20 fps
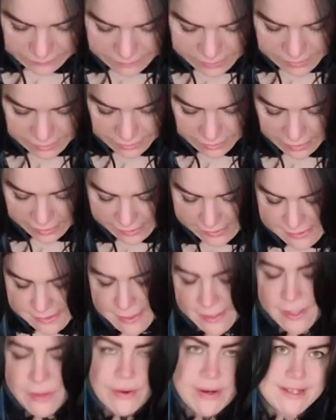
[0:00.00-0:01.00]
So you're not going to see
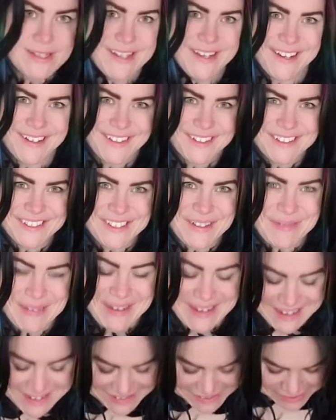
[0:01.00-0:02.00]
any crazy colors coming
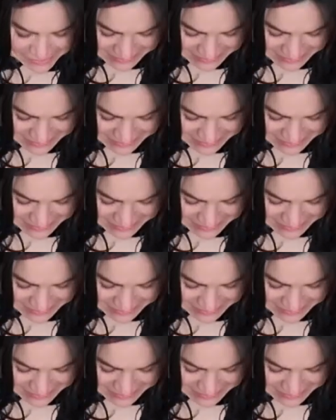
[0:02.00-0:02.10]
out of this